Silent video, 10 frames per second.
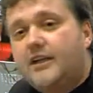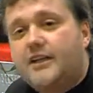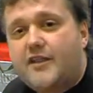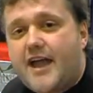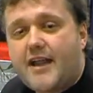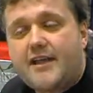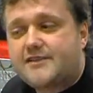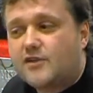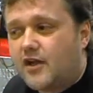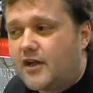Now that
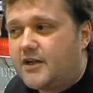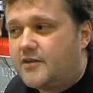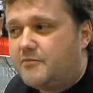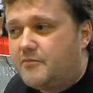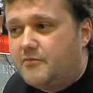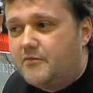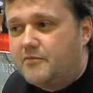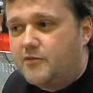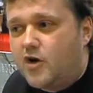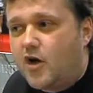has a
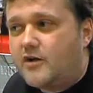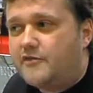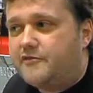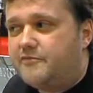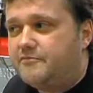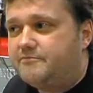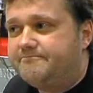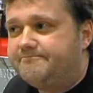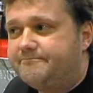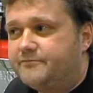lot of
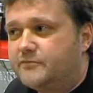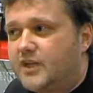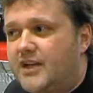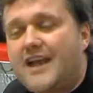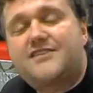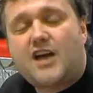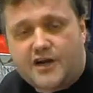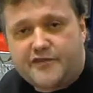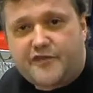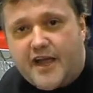less
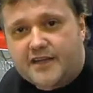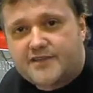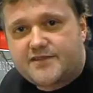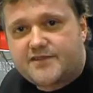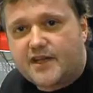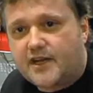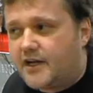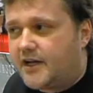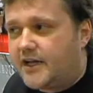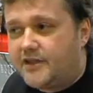artifacts
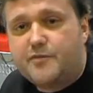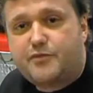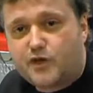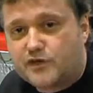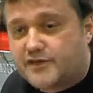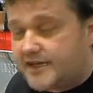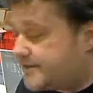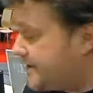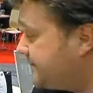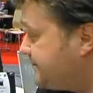in the process.